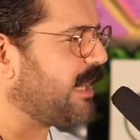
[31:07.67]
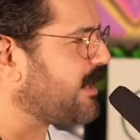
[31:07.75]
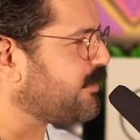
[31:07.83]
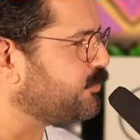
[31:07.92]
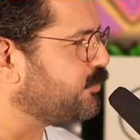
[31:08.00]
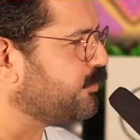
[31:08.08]

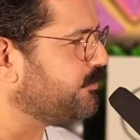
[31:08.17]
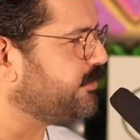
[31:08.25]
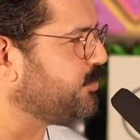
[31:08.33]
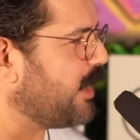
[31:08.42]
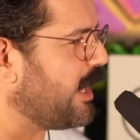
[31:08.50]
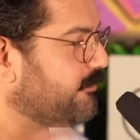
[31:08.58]
I don't know if
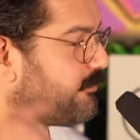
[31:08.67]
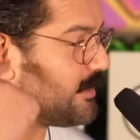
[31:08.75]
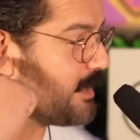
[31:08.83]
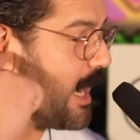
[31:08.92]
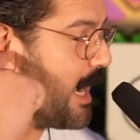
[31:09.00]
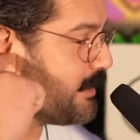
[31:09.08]
you have
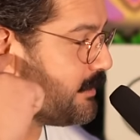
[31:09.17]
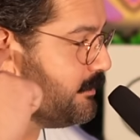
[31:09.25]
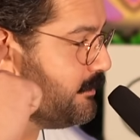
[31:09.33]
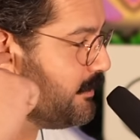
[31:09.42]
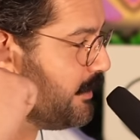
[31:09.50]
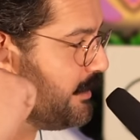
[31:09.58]

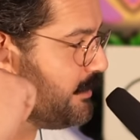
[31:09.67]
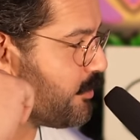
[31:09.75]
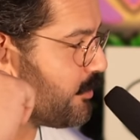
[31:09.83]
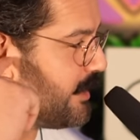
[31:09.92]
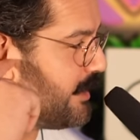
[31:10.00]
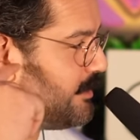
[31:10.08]
cotton in
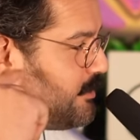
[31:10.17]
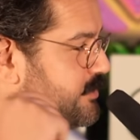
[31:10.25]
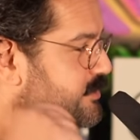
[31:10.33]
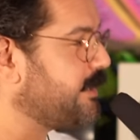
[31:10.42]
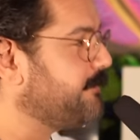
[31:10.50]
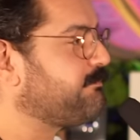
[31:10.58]
your ears.